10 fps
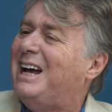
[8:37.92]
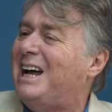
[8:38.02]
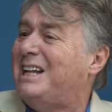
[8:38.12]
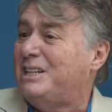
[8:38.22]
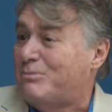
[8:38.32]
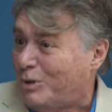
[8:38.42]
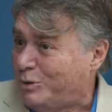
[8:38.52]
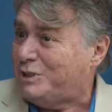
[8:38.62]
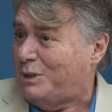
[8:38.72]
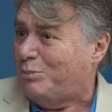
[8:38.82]
And the
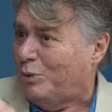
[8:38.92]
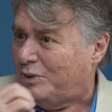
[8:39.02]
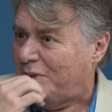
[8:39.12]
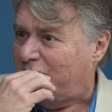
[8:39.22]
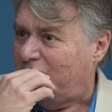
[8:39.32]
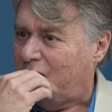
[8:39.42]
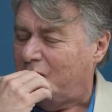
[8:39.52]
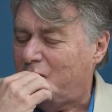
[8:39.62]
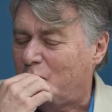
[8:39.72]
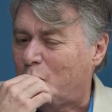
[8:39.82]
most important
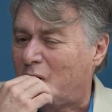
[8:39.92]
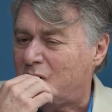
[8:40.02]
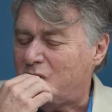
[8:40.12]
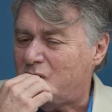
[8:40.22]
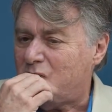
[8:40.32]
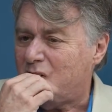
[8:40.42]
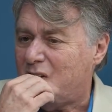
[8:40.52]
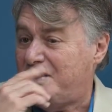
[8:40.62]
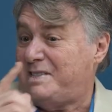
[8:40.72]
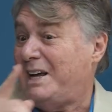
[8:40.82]
thing was,
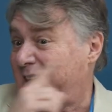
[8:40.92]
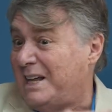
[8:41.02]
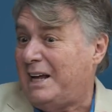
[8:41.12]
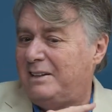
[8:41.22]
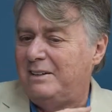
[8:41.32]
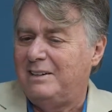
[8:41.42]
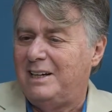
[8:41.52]
he said then,